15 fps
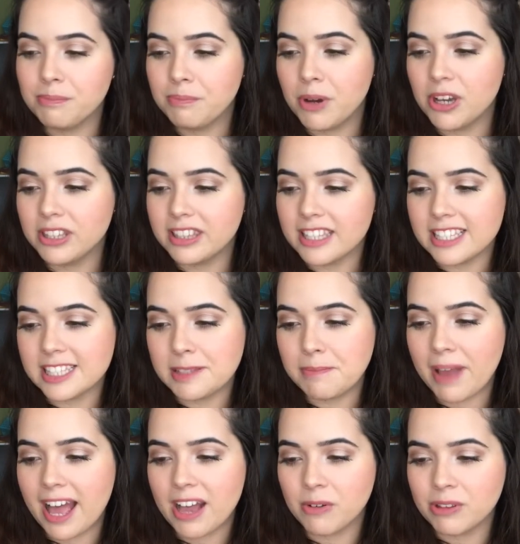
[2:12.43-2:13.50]
put this
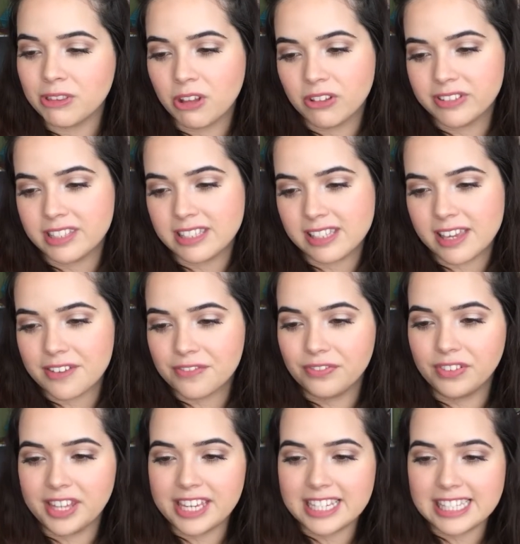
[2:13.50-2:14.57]
back with all these like
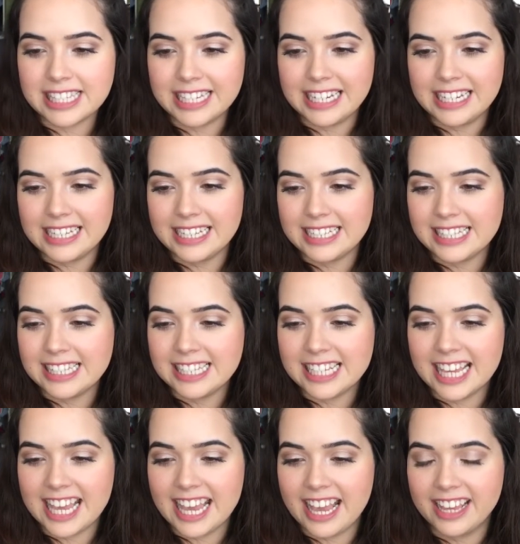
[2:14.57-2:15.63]
flakes in it
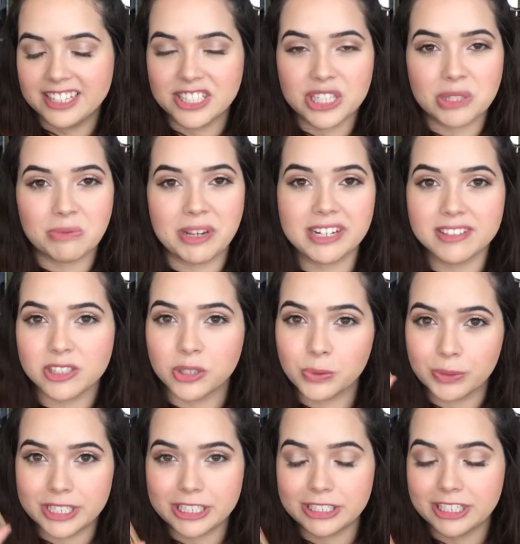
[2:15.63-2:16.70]
and just wait until
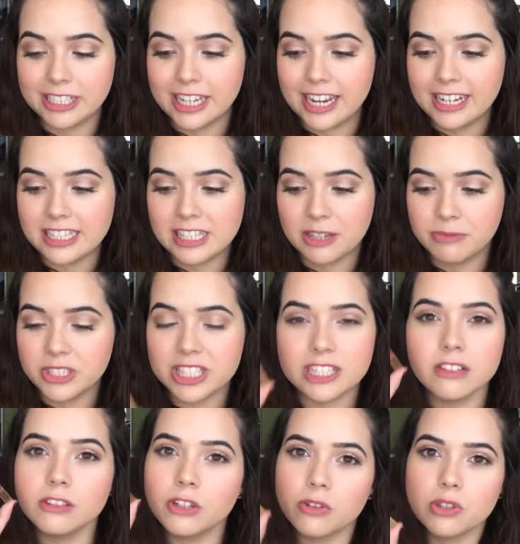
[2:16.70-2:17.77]
winter again. So I'm just
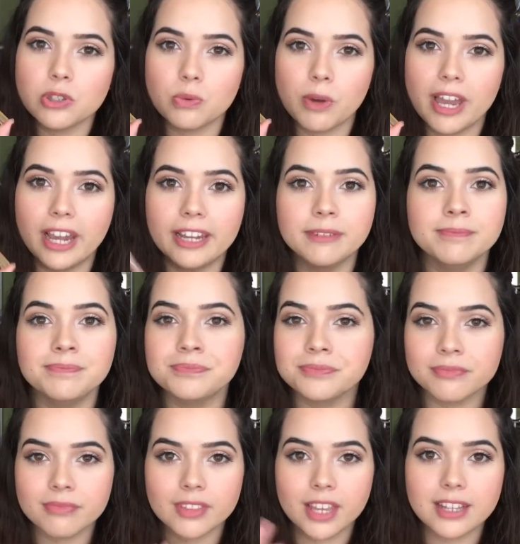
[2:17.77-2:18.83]
gonna throw this away.
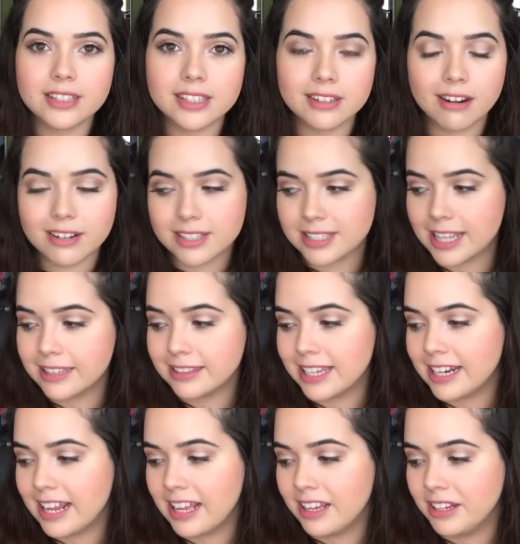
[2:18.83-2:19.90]
It's not a scent
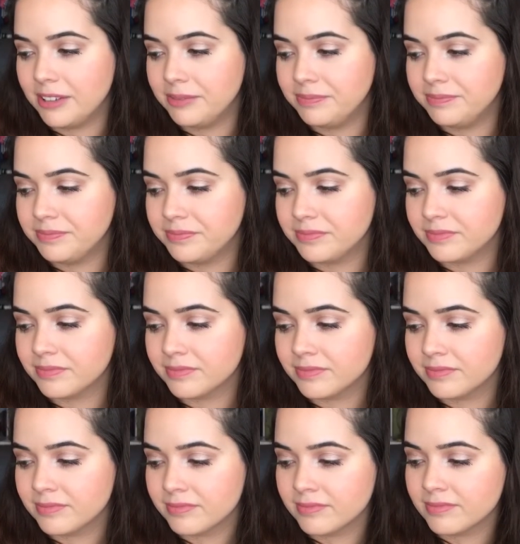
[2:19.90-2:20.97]
that I
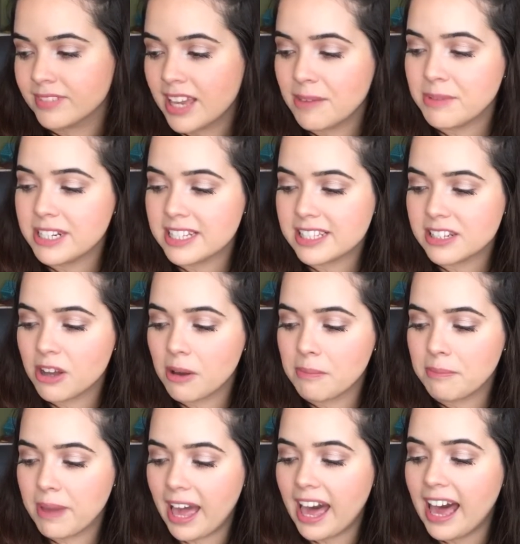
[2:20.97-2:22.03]
mean, it's
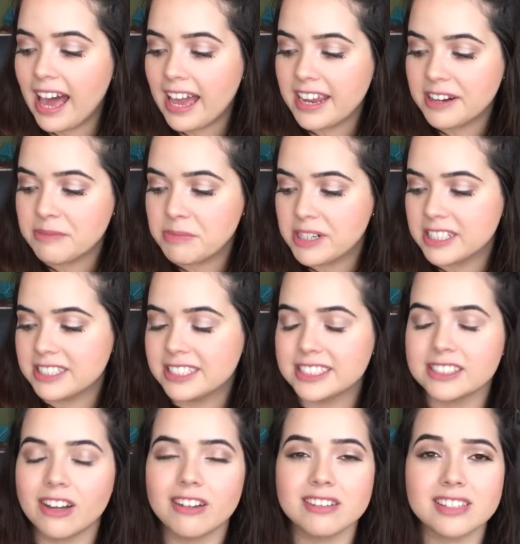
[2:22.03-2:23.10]
not bad, but it's
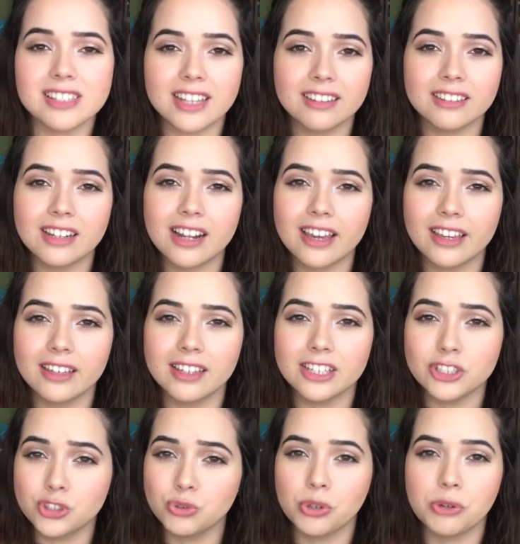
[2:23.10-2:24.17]
just not a scent that I
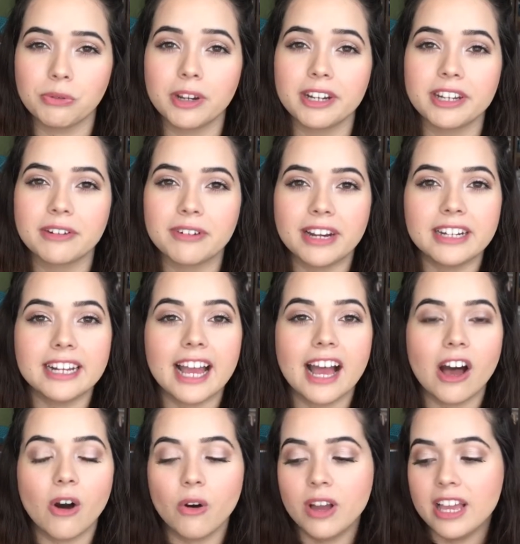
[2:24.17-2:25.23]
enjoy wearing right
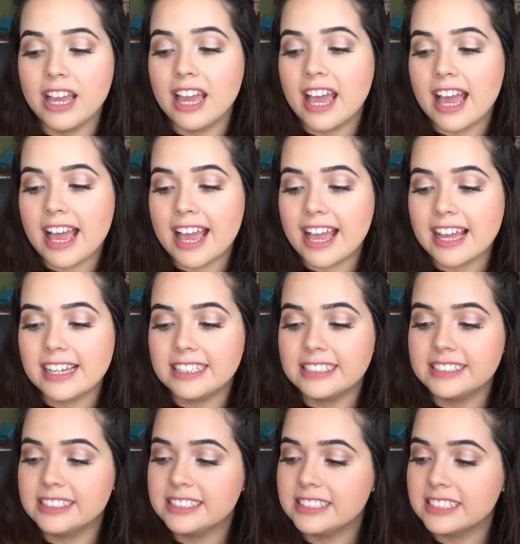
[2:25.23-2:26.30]
now,
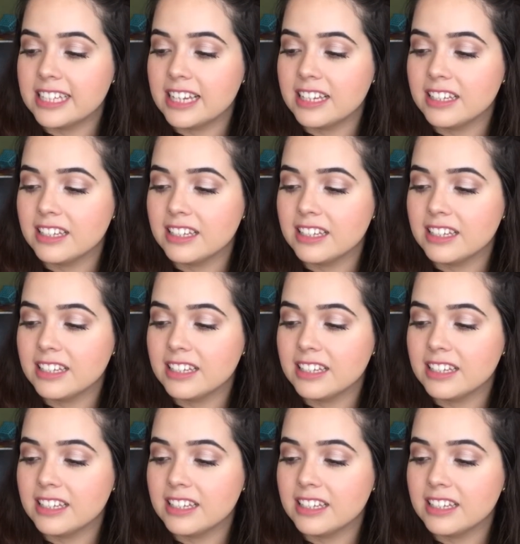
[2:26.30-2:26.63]
and